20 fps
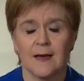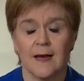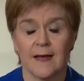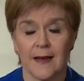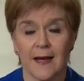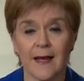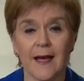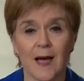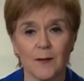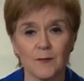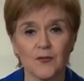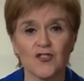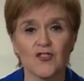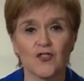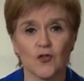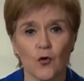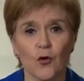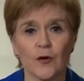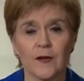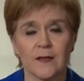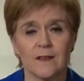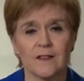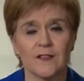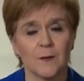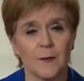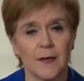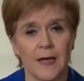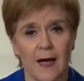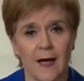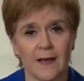and I am sorry
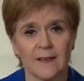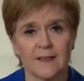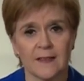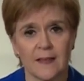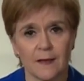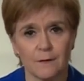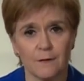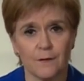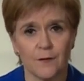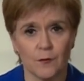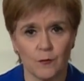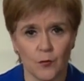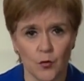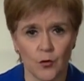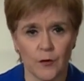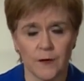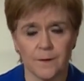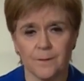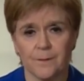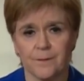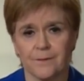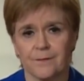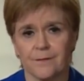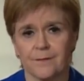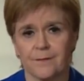to be asking for more.